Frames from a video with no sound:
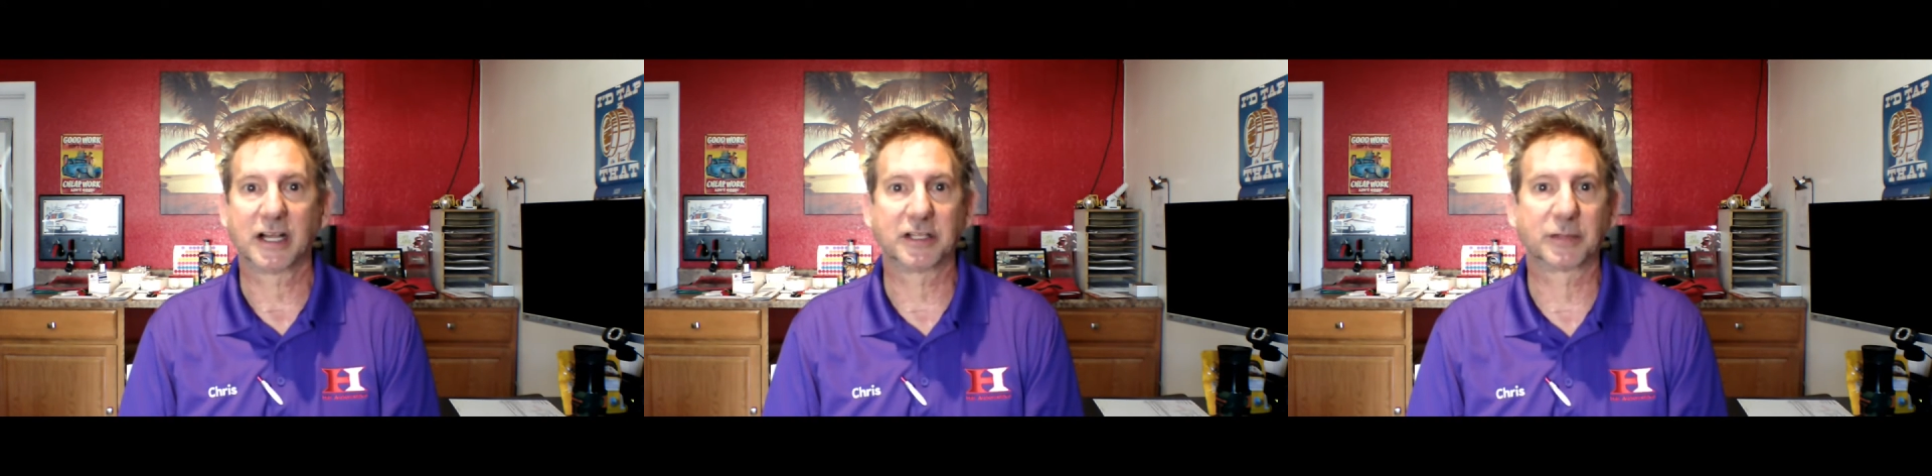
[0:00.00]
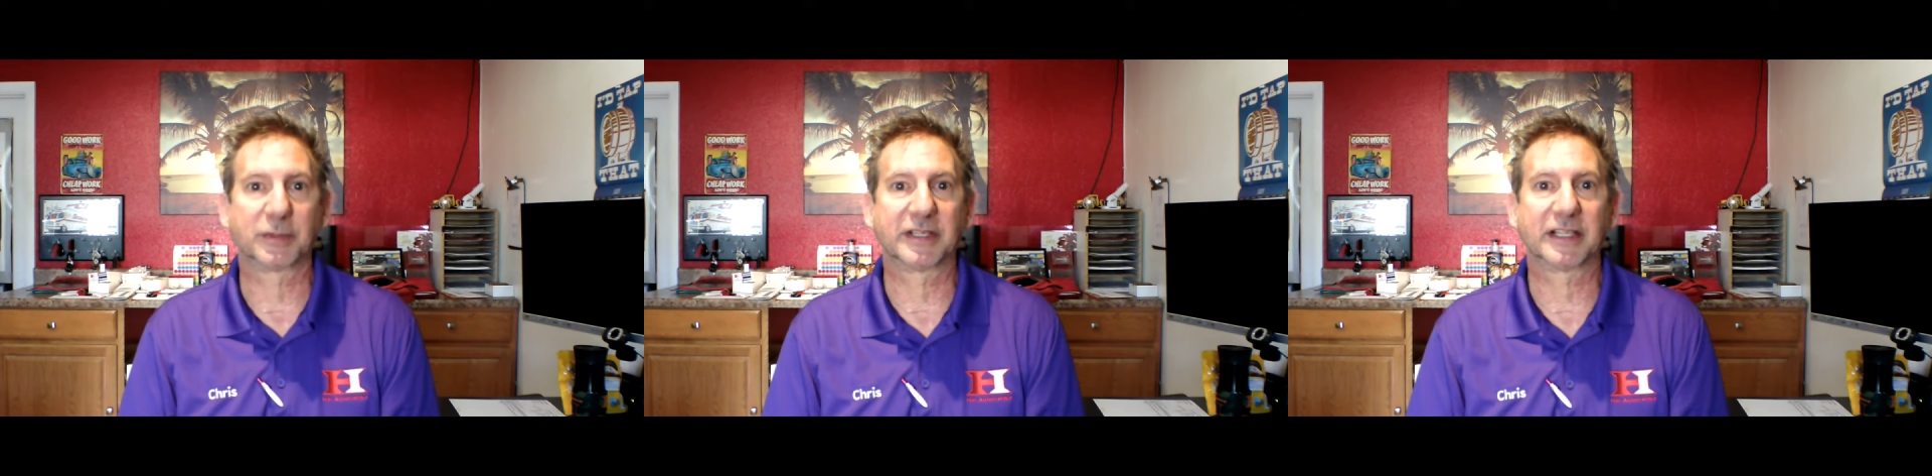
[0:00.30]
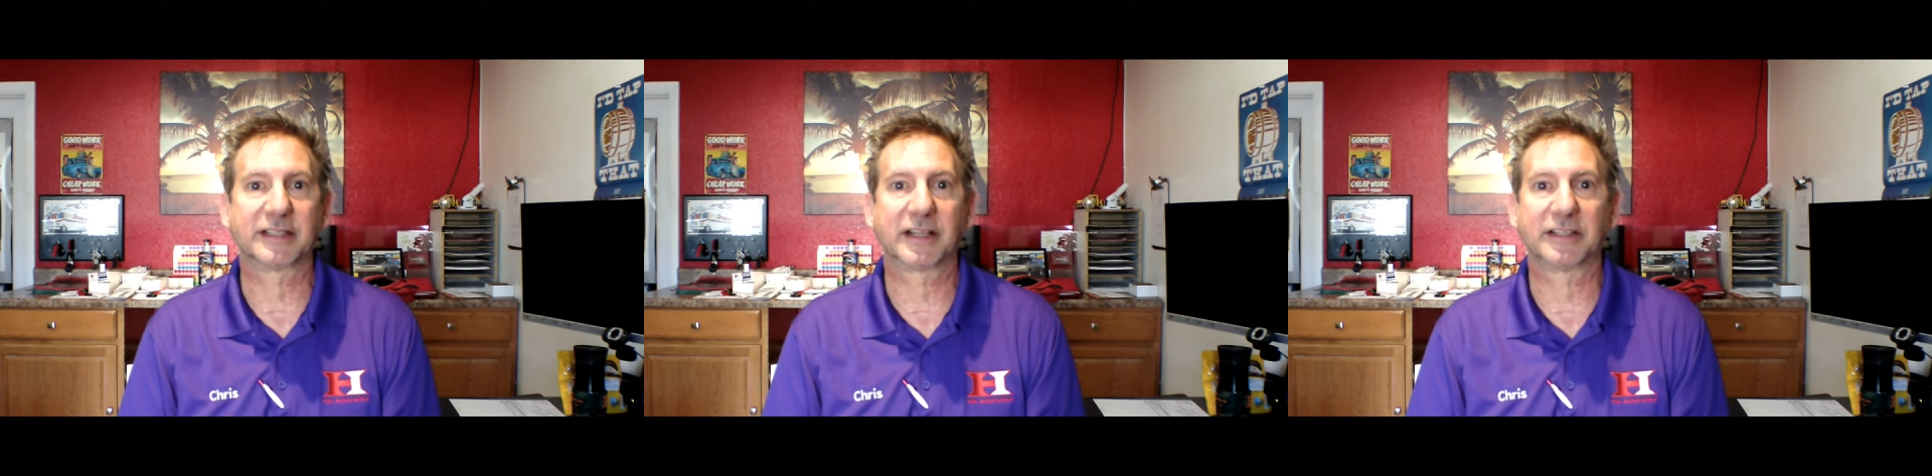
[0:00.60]
you can bring
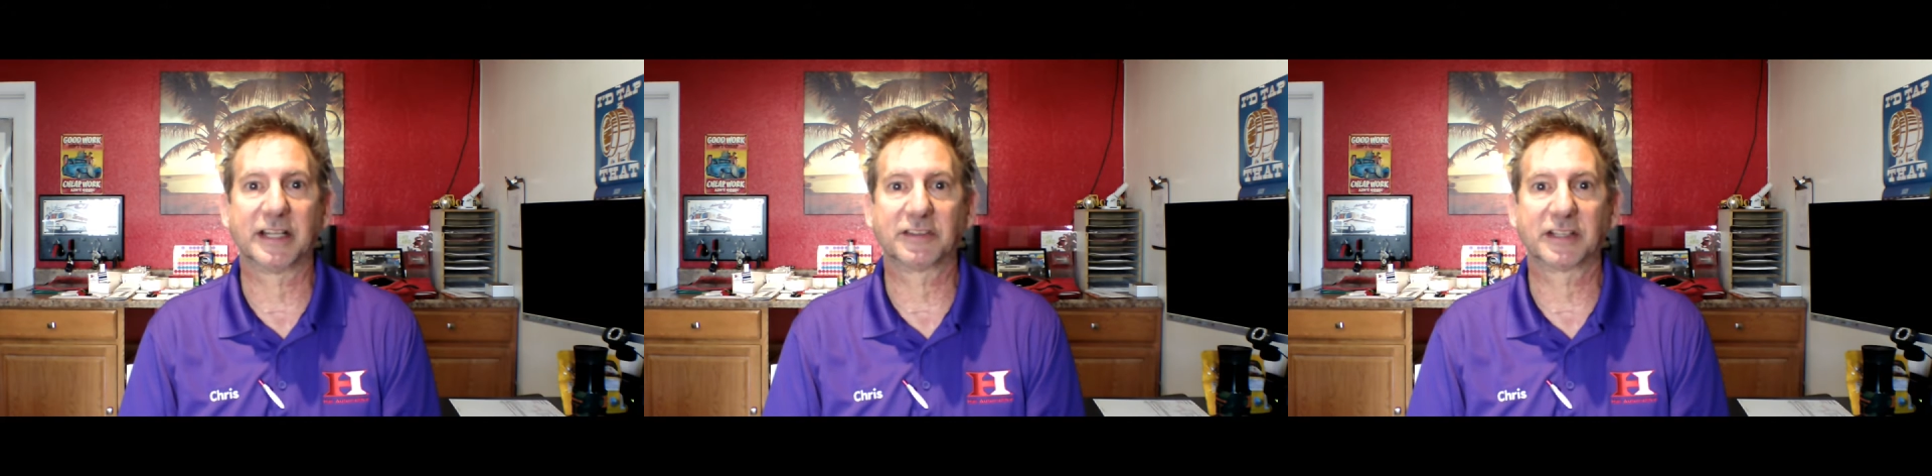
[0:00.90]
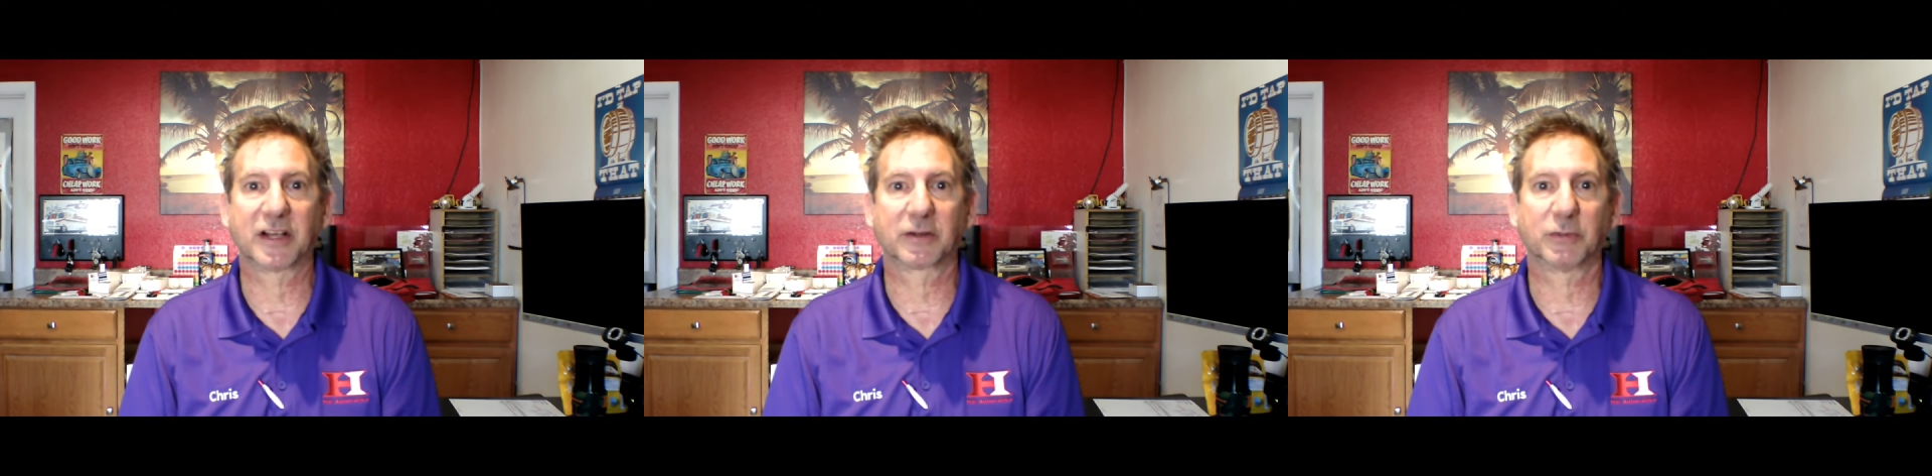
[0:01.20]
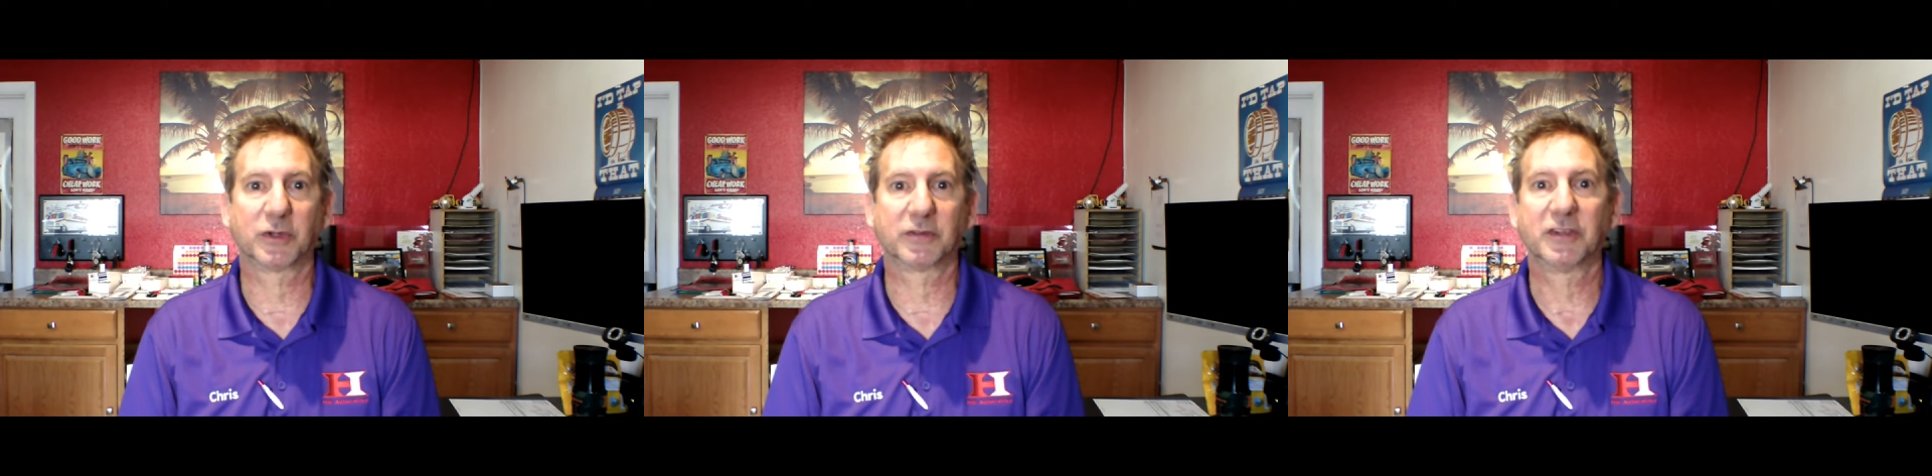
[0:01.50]
that down to H&I
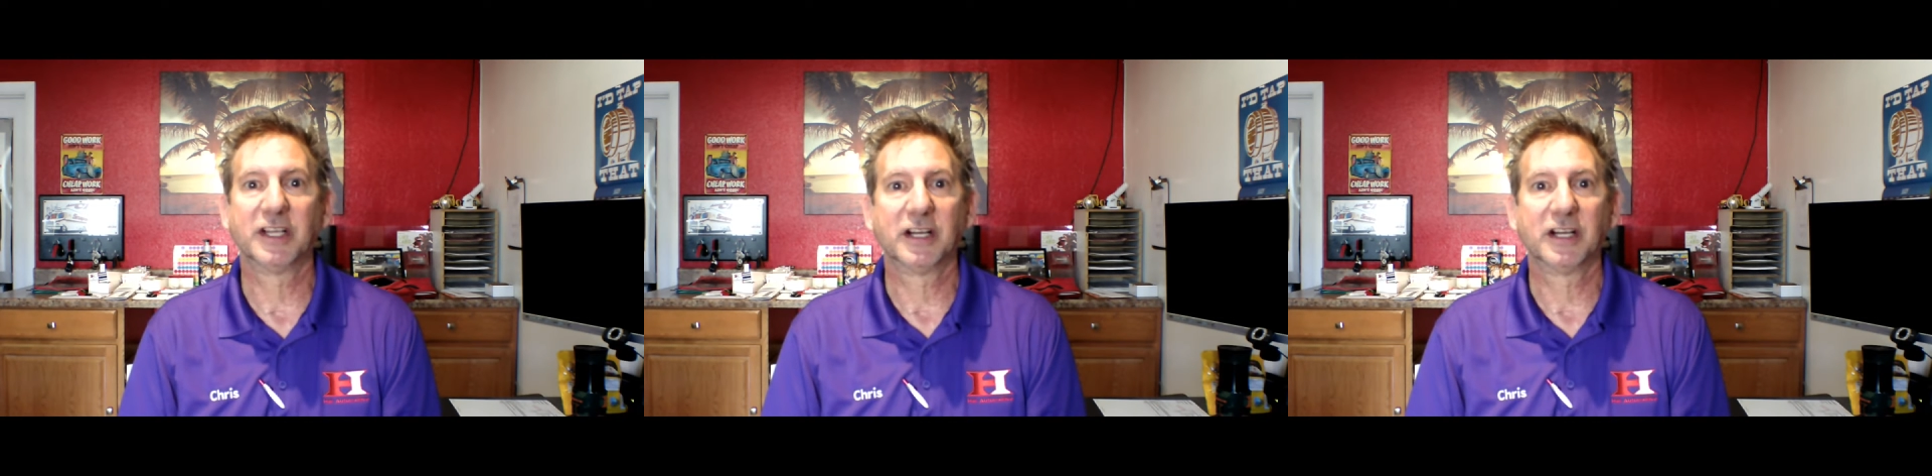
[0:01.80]
Automotive,